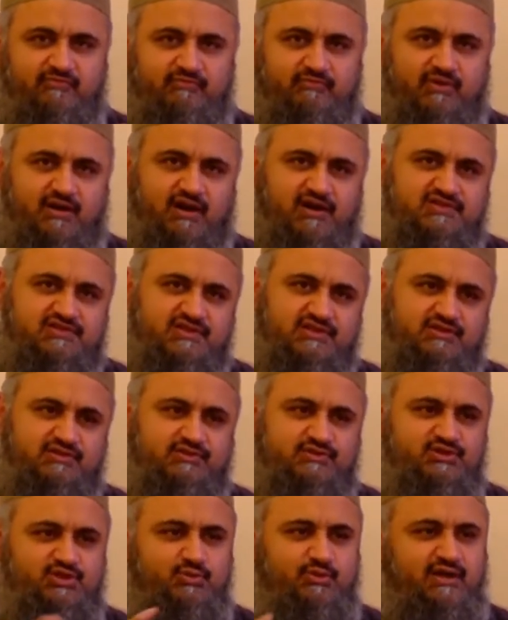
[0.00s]

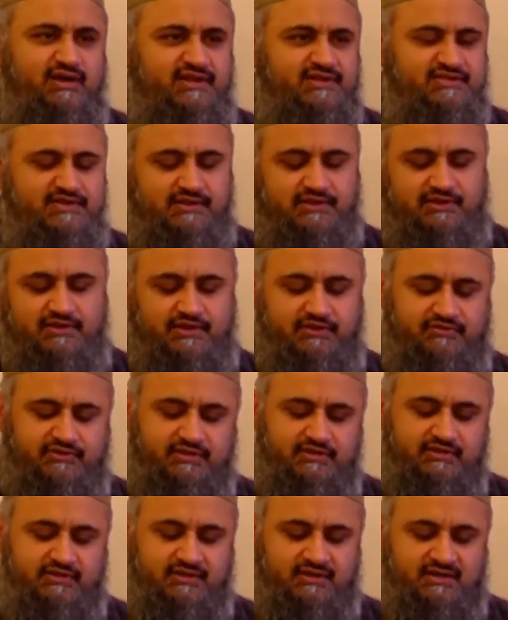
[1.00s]
particle duality theory.